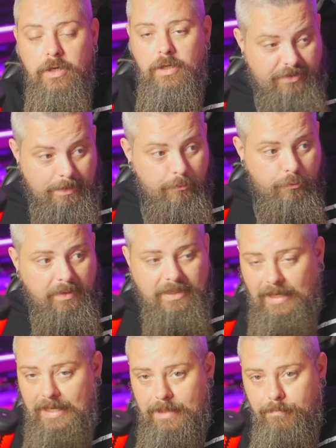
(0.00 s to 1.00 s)
These teams will
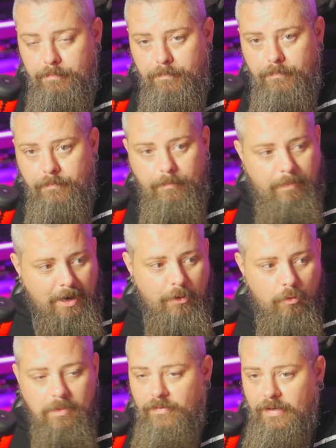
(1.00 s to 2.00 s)
claim
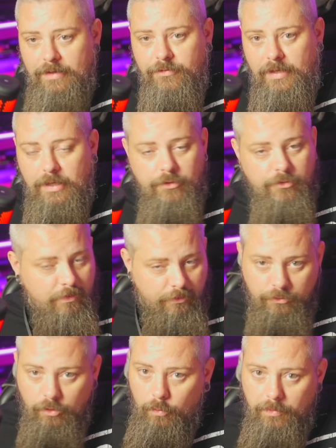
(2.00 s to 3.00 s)
paranormal investigation.
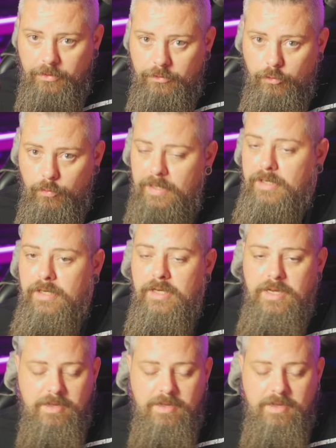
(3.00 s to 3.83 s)
That's not what they're doing.